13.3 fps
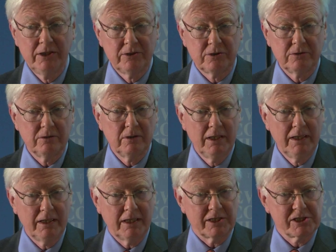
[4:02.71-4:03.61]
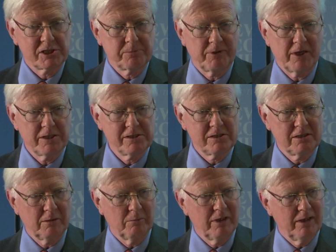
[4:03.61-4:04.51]
to express
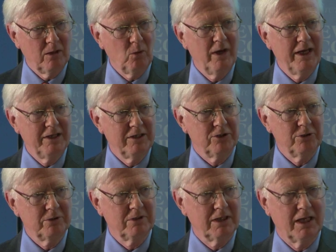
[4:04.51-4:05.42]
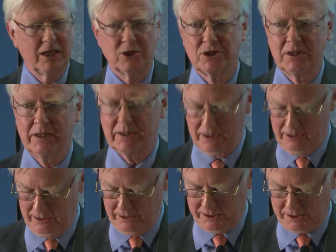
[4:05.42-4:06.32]
them in a way that you can actually
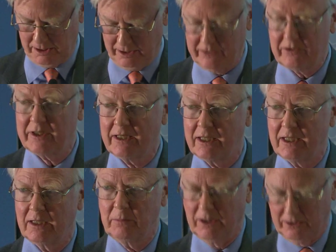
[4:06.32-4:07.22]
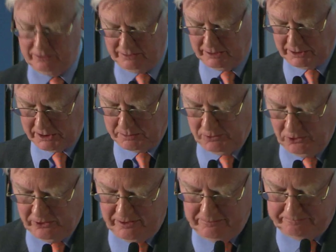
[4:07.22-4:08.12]
start thinking about and
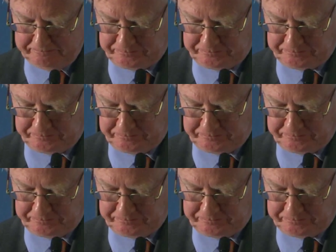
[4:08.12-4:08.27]
explore them.